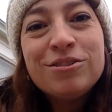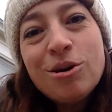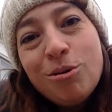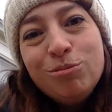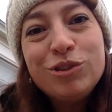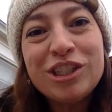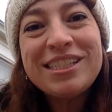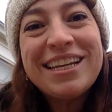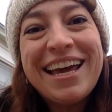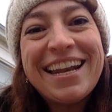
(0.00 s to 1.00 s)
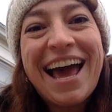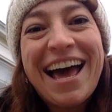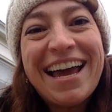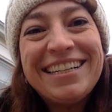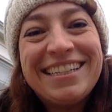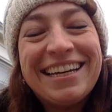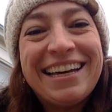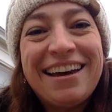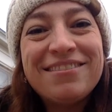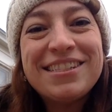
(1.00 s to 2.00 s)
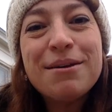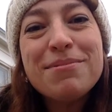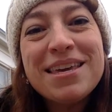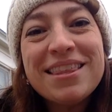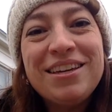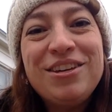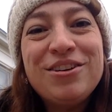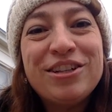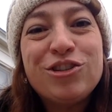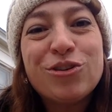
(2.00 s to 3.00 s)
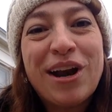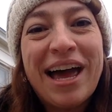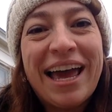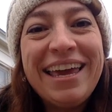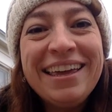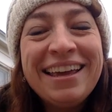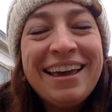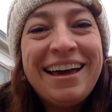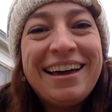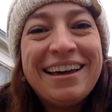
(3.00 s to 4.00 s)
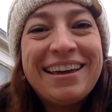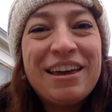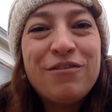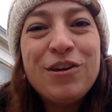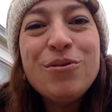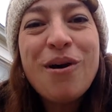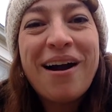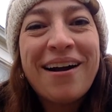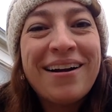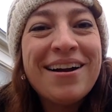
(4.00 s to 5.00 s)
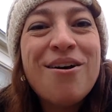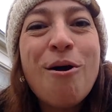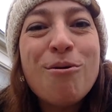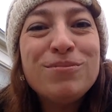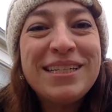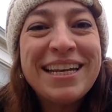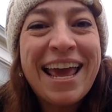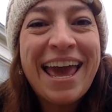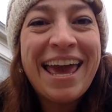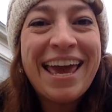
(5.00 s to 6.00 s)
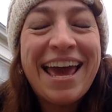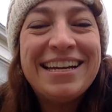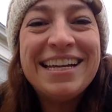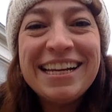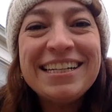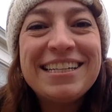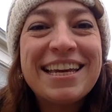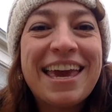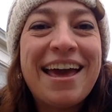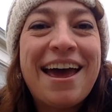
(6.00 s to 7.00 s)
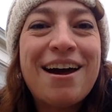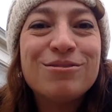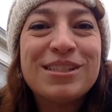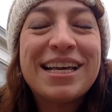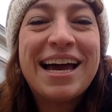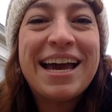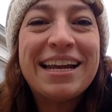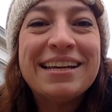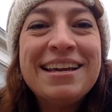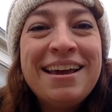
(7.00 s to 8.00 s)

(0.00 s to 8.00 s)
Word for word: so, just an idea of something that you could try uh, if you are home today and needing to get outside.